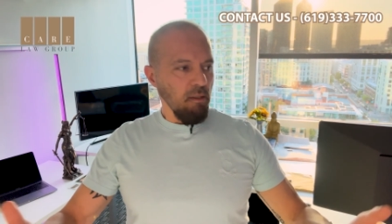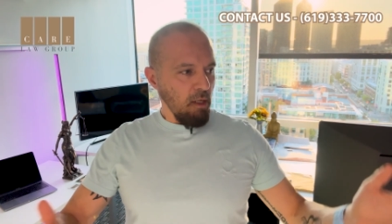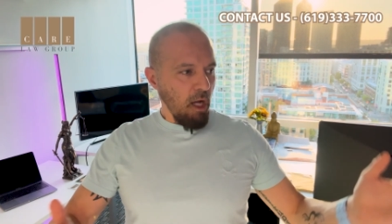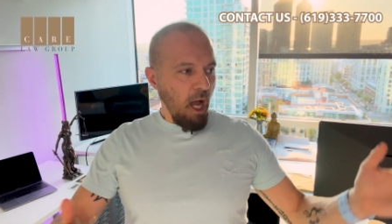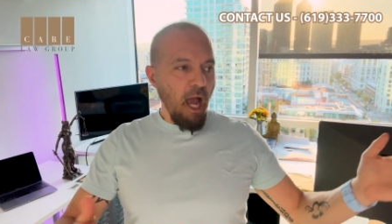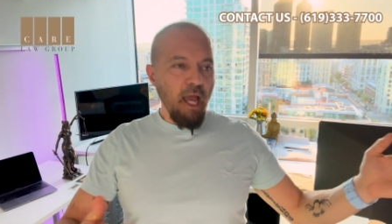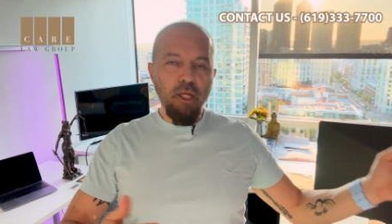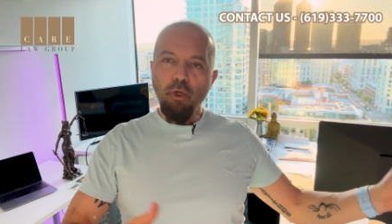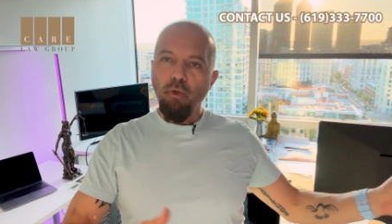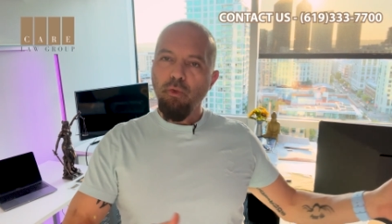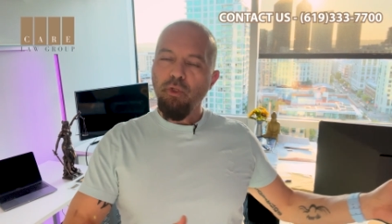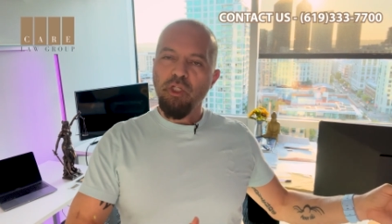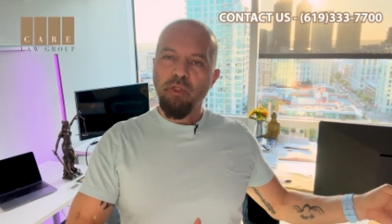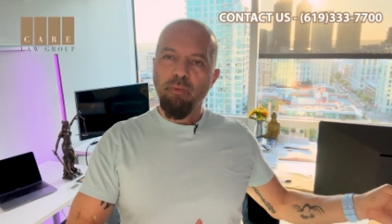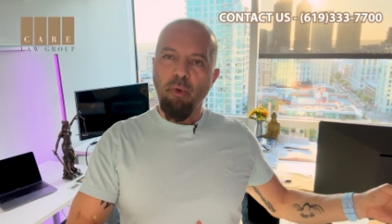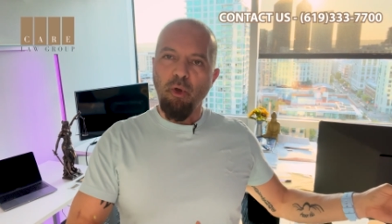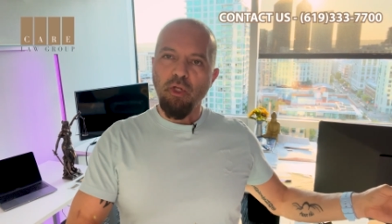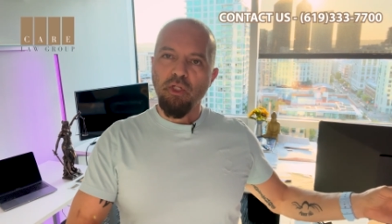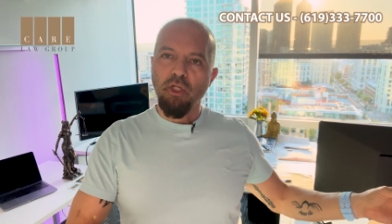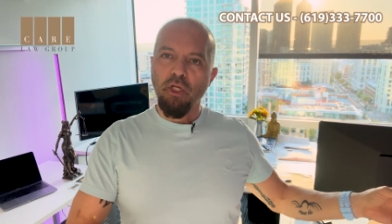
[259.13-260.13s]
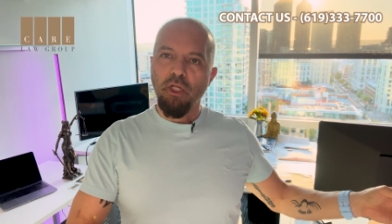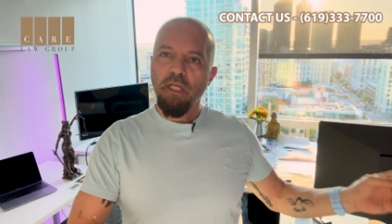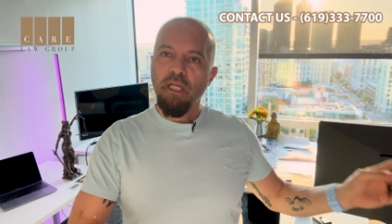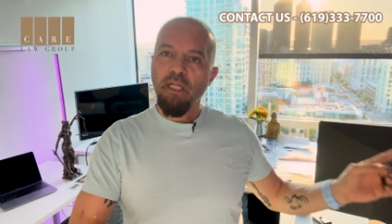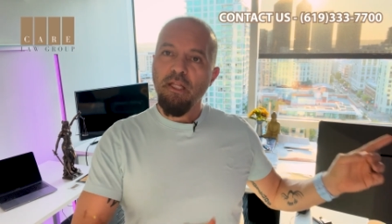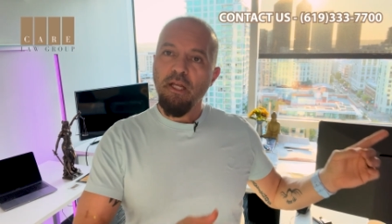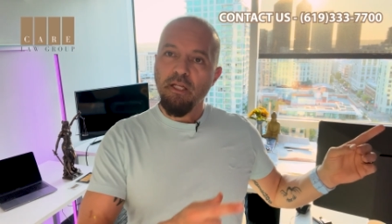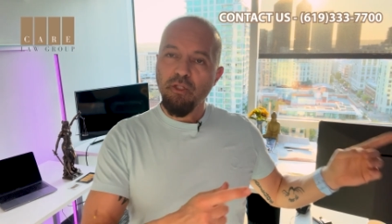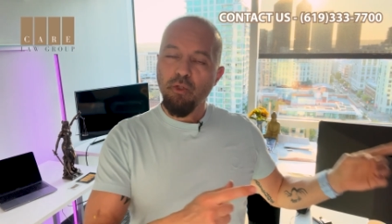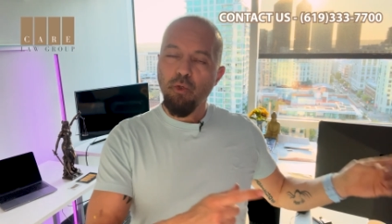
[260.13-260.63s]
I know this person, he
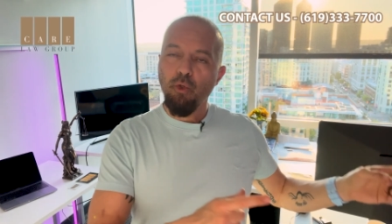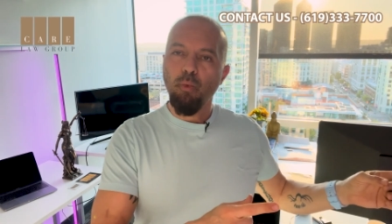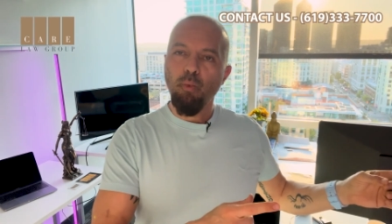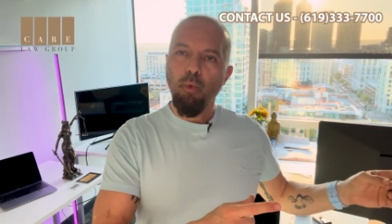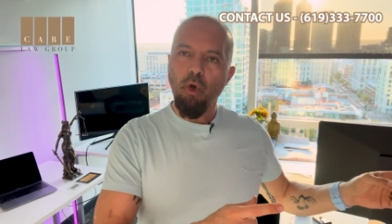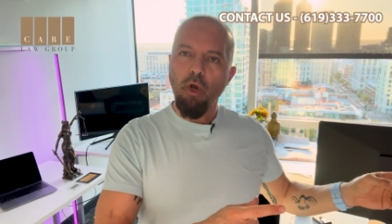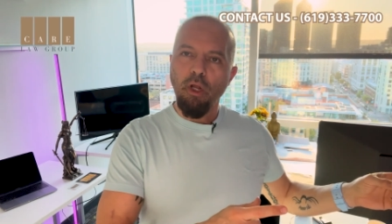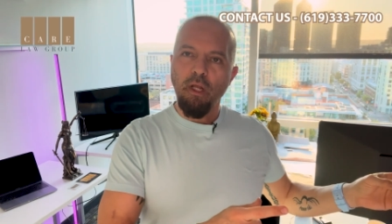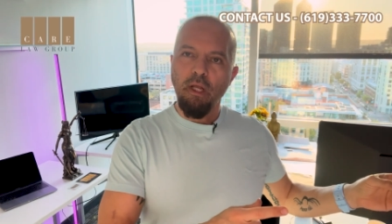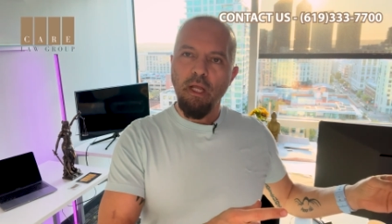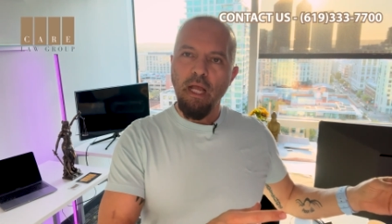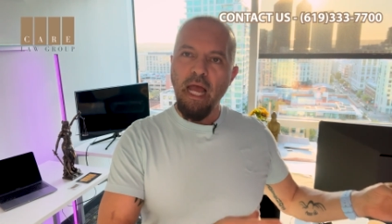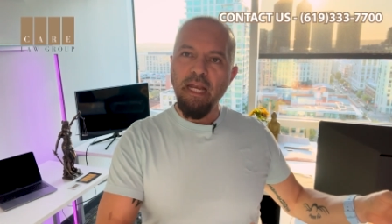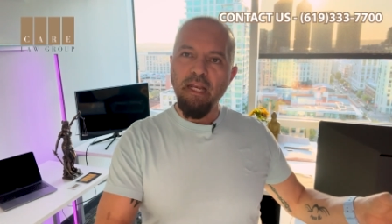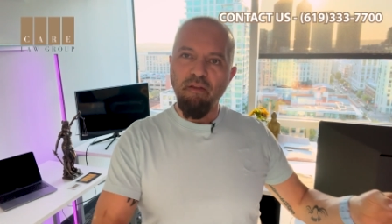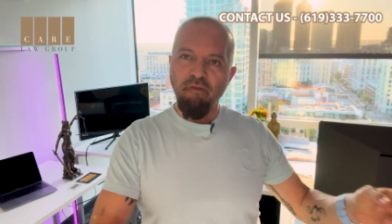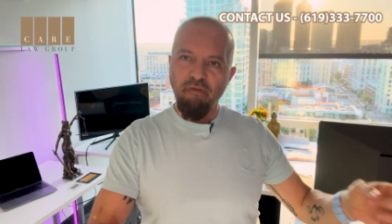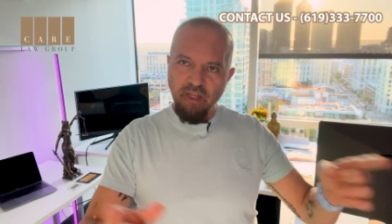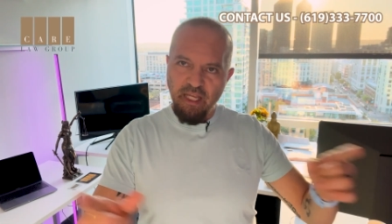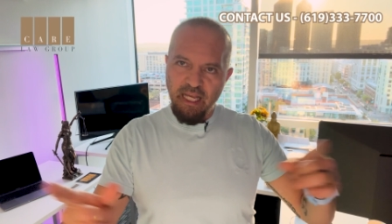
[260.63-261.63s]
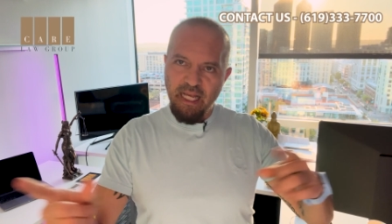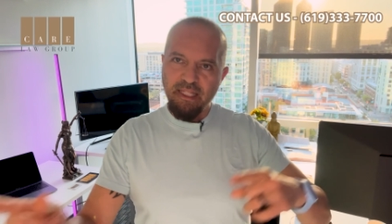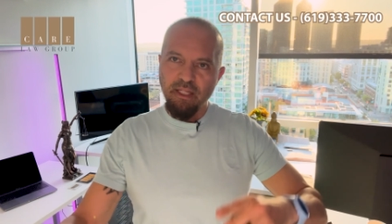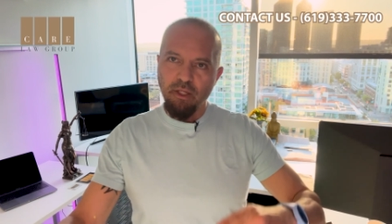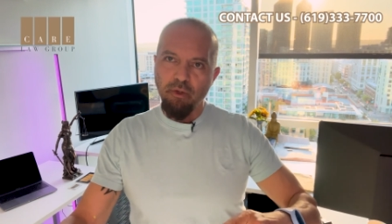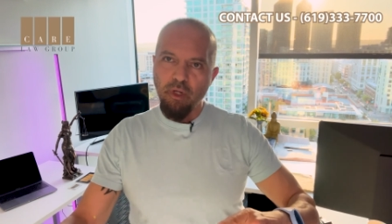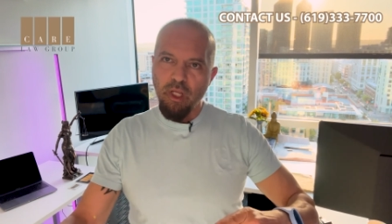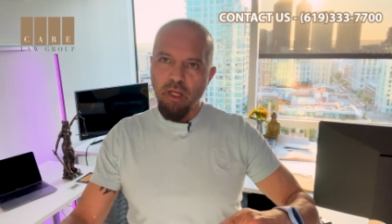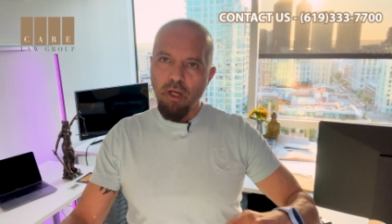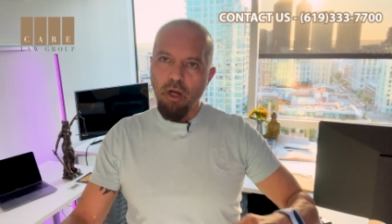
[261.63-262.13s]
does good work, and if he has a
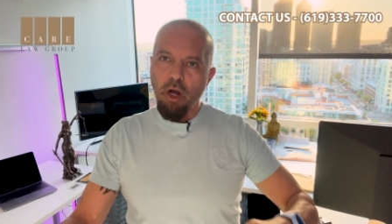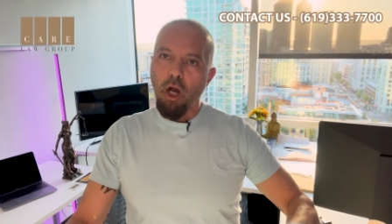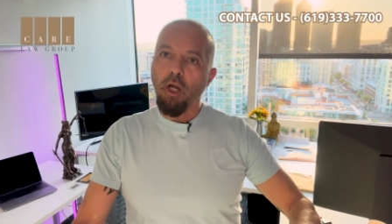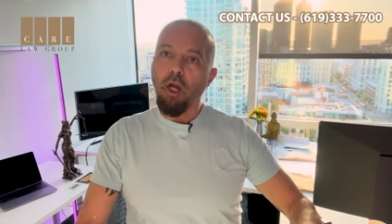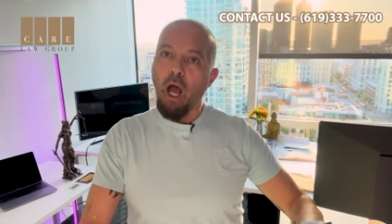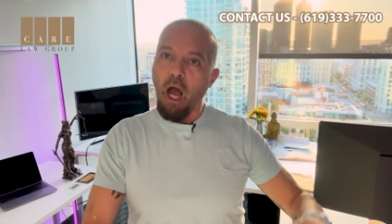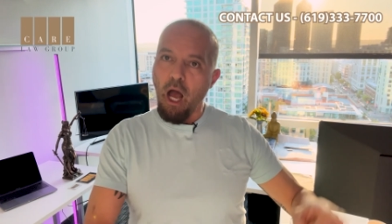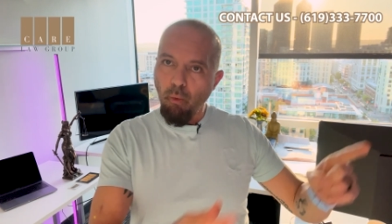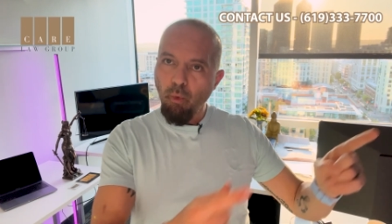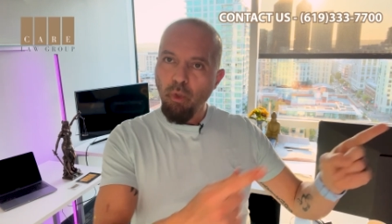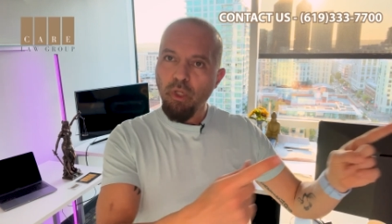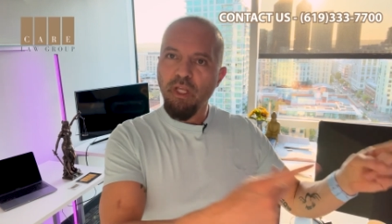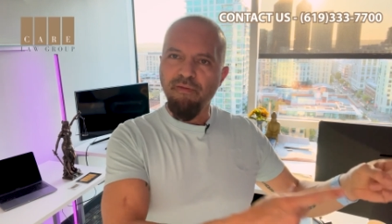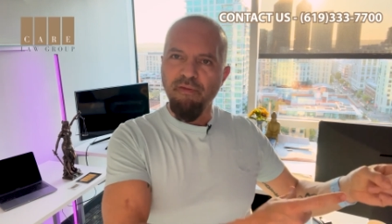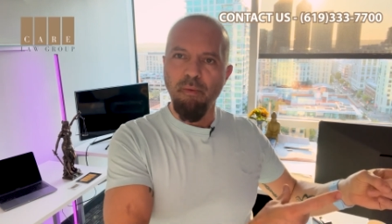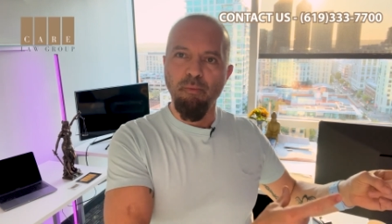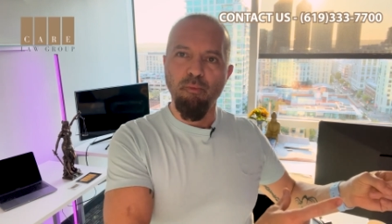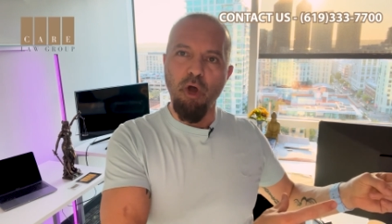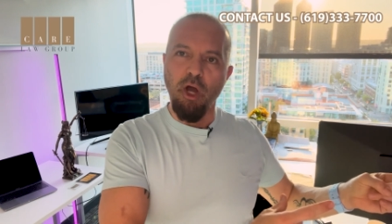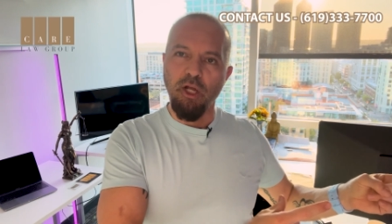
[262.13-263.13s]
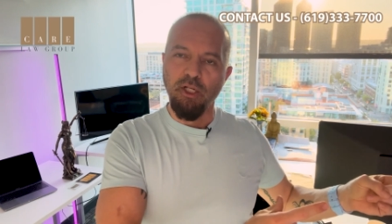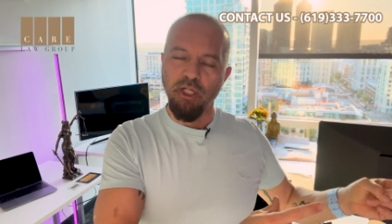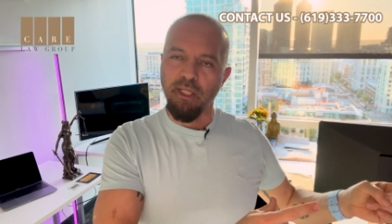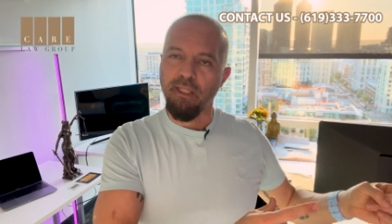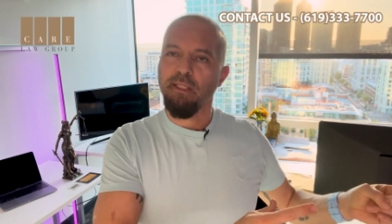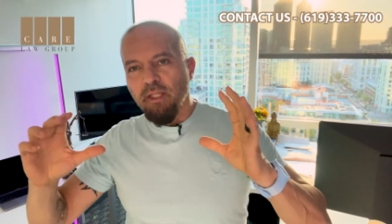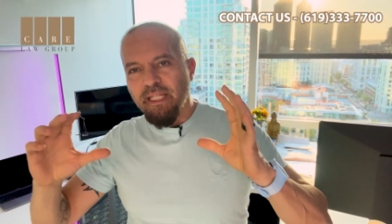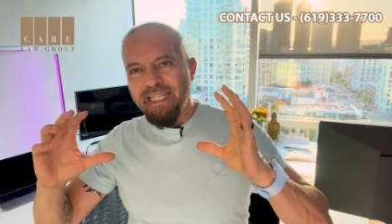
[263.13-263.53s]
green card, I will give him projects.